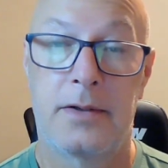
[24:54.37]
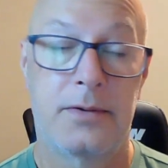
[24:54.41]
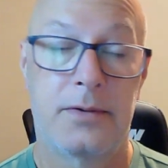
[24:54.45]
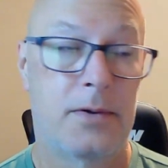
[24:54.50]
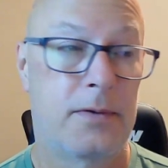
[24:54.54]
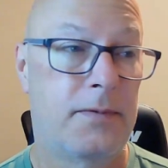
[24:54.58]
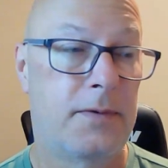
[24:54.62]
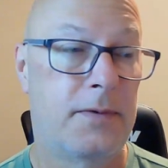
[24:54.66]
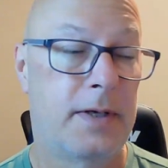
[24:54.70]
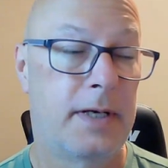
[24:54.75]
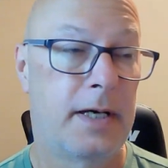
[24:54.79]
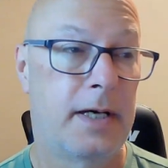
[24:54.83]
So
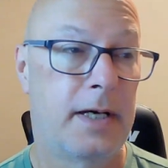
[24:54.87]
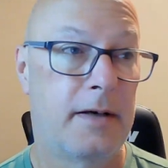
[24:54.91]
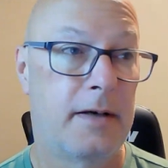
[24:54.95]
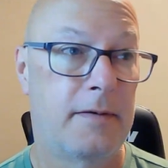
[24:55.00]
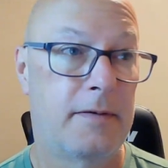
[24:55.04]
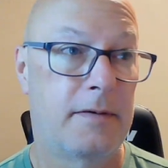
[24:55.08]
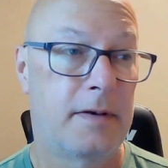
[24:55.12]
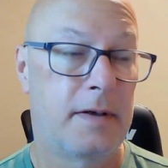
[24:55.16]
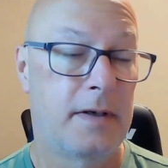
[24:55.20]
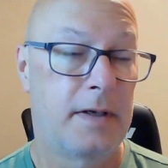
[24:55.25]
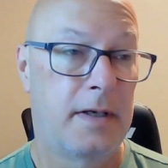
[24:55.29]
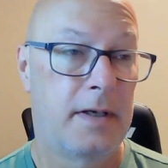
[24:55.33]
if you
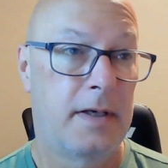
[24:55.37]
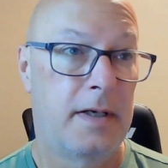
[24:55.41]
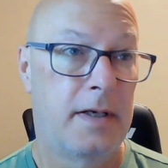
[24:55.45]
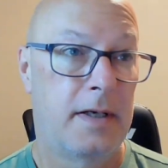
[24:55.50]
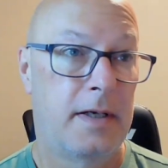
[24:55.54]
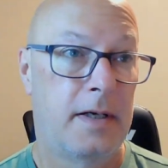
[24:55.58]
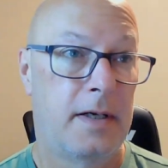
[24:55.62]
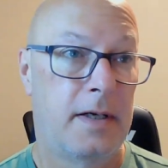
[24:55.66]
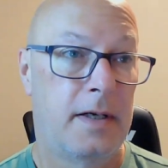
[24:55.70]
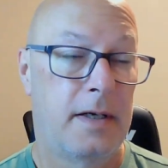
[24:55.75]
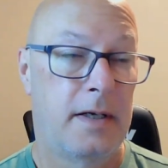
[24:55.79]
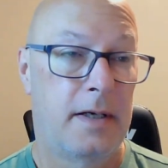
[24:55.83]
have
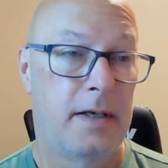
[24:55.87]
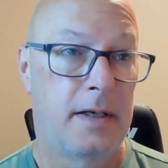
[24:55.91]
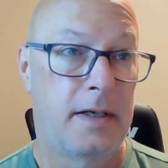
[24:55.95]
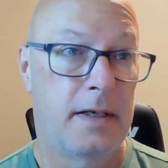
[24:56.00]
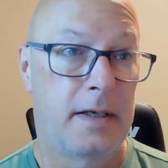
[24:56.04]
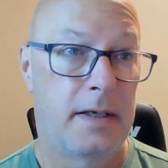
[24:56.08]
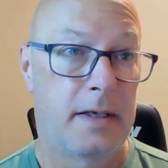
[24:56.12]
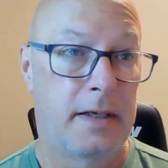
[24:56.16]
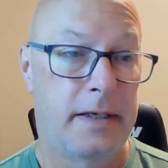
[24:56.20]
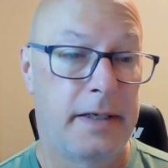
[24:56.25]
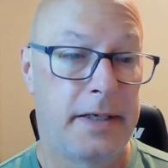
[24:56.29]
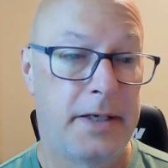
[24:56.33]

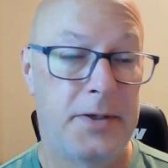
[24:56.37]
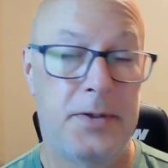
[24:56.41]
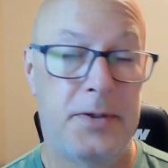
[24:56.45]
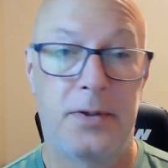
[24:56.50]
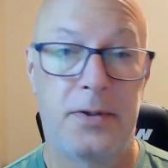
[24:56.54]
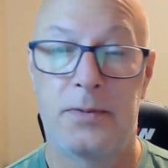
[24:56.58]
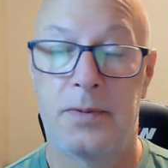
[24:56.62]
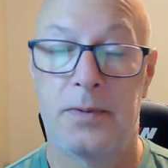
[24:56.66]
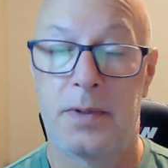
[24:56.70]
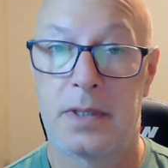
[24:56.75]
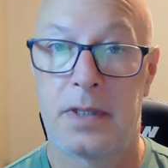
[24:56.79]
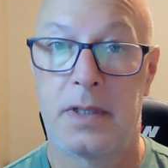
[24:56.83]

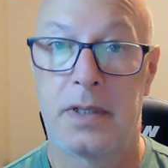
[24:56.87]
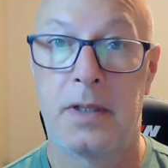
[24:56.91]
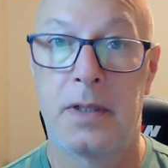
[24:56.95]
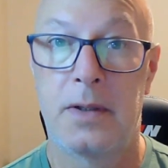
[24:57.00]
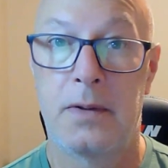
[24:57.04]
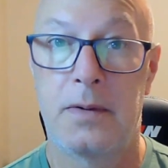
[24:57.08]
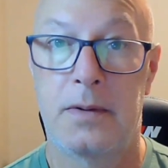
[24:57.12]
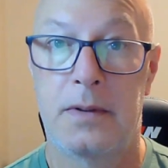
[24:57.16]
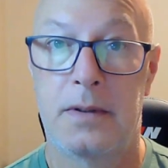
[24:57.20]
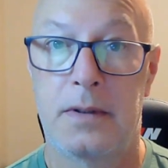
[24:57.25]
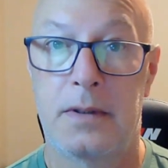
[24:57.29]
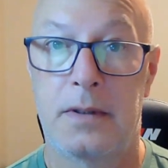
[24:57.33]
issues with
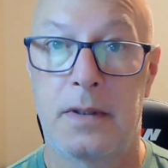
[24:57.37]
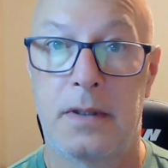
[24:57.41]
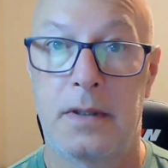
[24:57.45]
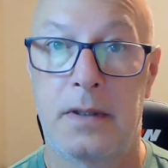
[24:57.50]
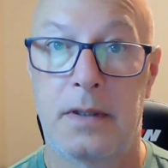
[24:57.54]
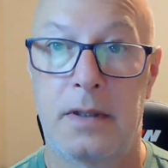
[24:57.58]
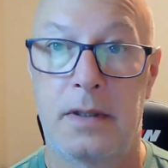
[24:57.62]
gluten,